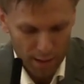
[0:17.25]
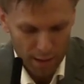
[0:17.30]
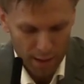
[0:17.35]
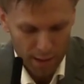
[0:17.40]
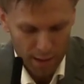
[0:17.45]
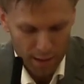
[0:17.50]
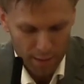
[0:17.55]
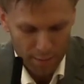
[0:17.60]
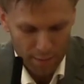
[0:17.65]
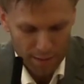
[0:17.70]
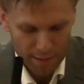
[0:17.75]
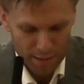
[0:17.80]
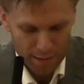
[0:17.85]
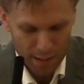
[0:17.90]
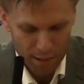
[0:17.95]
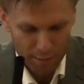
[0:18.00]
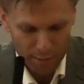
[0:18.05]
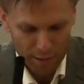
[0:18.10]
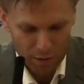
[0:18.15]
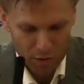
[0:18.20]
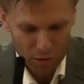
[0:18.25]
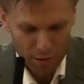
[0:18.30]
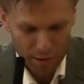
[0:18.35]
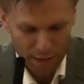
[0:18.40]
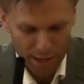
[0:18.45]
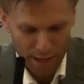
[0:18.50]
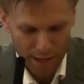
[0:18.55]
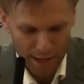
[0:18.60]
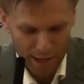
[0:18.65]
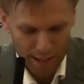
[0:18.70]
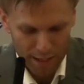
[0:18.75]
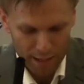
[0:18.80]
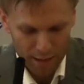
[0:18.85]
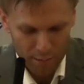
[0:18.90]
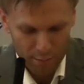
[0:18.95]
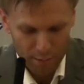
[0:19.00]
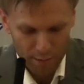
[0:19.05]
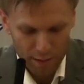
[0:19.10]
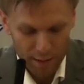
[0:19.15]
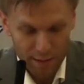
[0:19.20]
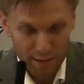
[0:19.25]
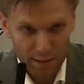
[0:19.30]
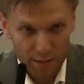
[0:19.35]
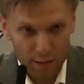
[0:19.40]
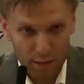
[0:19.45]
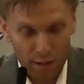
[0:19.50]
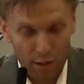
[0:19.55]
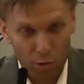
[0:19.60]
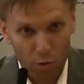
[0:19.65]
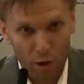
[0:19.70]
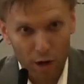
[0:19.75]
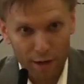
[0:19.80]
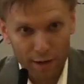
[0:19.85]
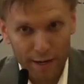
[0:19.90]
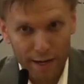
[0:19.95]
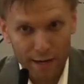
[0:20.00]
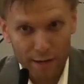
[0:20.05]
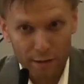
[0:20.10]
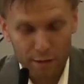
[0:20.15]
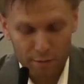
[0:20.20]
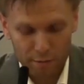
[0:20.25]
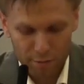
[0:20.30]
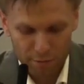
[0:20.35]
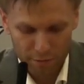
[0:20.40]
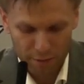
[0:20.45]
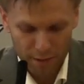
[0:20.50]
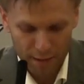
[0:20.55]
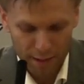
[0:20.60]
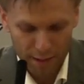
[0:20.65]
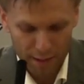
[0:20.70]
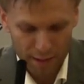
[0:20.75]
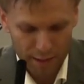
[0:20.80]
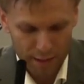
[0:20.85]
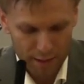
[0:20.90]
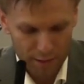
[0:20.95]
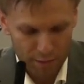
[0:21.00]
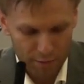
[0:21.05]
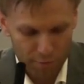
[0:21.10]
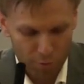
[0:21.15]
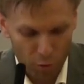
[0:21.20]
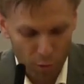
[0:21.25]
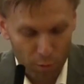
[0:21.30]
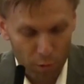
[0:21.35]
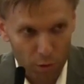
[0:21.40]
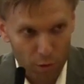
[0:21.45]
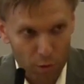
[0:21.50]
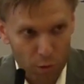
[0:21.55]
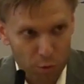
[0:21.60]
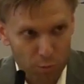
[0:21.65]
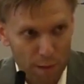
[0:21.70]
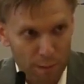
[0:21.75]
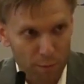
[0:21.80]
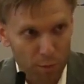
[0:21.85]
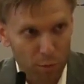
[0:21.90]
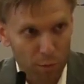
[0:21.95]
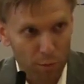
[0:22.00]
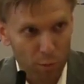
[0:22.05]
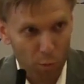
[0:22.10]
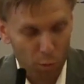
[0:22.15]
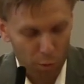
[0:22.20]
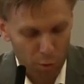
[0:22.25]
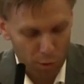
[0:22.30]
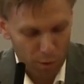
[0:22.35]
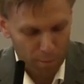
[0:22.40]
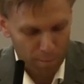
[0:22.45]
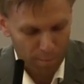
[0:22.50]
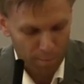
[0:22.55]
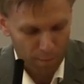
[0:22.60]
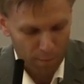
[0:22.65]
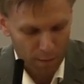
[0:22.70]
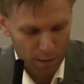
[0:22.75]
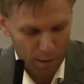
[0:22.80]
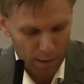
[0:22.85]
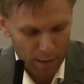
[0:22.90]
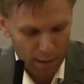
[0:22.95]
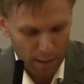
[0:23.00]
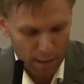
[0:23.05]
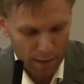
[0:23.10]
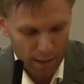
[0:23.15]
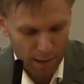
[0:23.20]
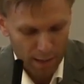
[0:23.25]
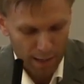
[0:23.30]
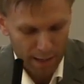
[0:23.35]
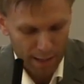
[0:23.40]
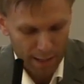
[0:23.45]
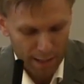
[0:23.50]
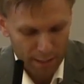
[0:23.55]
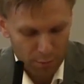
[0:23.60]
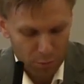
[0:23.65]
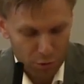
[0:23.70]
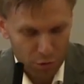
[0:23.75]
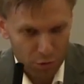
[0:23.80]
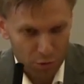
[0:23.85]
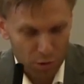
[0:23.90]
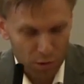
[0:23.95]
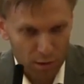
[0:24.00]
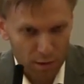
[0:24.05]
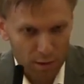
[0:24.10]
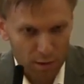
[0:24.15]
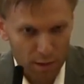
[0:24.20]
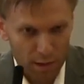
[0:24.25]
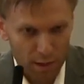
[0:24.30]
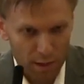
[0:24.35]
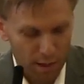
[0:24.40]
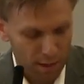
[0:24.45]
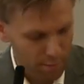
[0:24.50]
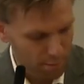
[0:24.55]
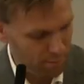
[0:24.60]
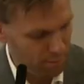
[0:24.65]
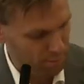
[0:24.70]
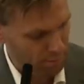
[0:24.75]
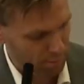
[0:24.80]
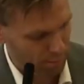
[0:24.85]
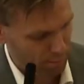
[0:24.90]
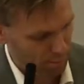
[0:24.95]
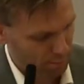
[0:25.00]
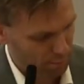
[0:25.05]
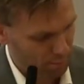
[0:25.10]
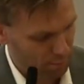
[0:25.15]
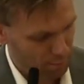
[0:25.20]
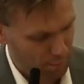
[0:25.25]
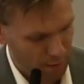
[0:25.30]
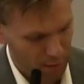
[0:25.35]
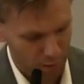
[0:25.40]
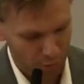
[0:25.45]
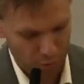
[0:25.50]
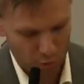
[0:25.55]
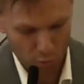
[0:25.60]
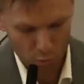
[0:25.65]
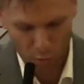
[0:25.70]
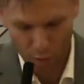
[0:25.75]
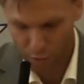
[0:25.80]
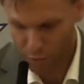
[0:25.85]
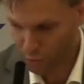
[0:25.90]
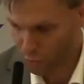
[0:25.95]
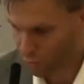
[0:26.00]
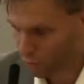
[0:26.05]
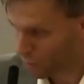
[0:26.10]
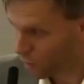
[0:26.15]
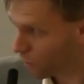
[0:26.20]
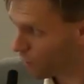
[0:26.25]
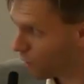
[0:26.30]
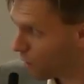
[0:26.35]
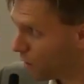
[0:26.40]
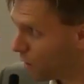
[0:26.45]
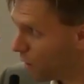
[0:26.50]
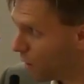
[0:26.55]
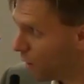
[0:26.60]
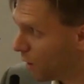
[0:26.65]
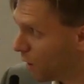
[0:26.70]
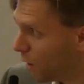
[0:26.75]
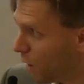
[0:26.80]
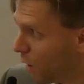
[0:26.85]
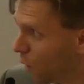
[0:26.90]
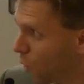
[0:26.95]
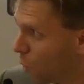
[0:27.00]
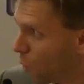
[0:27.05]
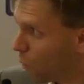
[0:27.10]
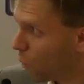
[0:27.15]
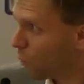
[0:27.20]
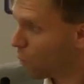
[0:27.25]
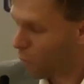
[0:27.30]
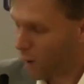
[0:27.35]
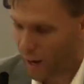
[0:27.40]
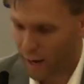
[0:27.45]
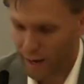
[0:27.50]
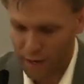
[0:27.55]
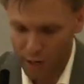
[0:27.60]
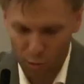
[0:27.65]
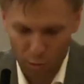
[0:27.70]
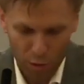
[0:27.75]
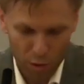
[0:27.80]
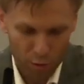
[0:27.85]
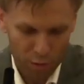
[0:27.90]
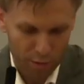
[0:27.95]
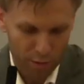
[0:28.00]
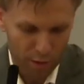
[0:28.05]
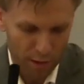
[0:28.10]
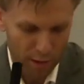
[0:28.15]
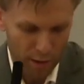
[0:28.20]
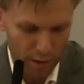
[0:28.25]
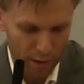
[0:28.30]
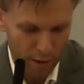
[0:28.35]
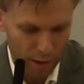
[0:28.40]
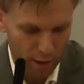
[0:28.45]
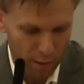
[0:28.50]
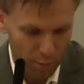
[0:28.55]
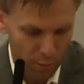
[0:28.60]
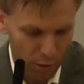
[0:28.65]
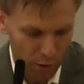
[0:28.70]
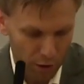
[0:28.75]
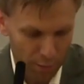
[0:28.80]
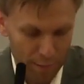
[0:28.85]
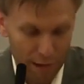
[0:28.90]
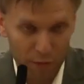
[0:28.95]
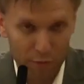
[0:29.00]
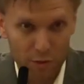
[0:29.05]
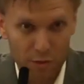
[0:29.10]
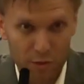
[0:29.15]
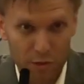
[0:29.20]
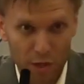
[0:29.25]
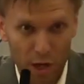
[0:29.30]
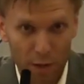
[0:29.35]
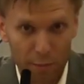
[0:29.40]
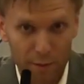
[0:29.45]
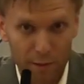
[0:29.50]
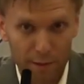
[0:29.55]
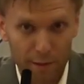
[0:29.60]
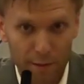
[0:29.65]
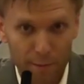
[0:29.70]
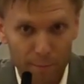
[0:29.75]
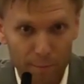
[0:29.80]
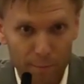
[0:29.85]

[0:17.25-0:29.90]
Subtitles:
As Skip mentioned, I am a Little Rock native and a former newspaper reporter, and I'm sure many of you wonder why I wrote a book about this topic.